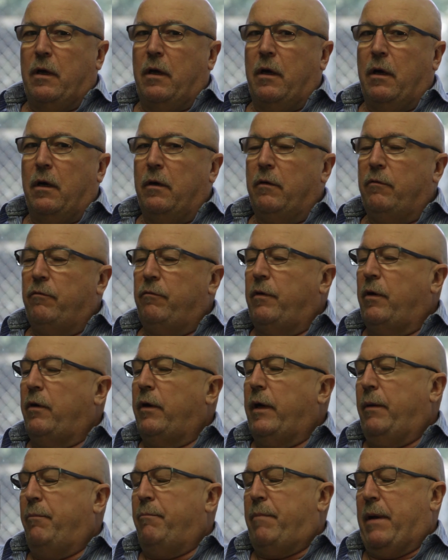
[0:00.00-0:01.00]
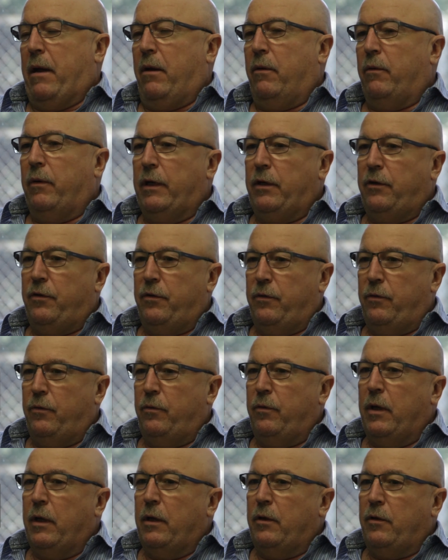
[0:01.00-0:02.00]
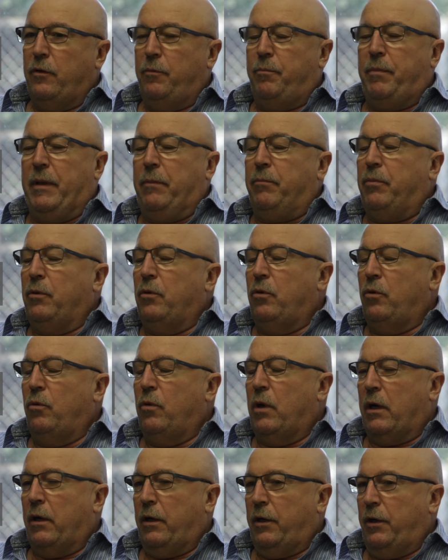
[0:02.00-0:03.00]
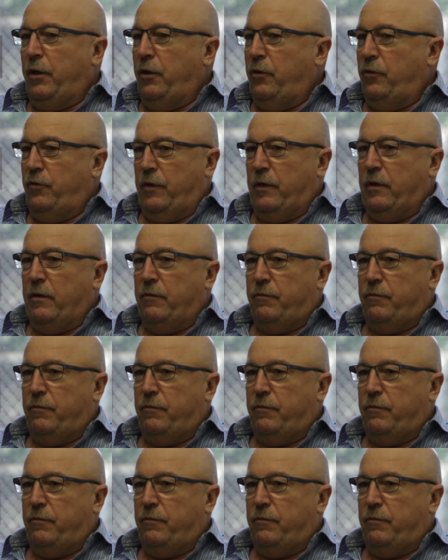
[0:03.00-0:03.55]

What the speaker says: are very empowering to people who are using the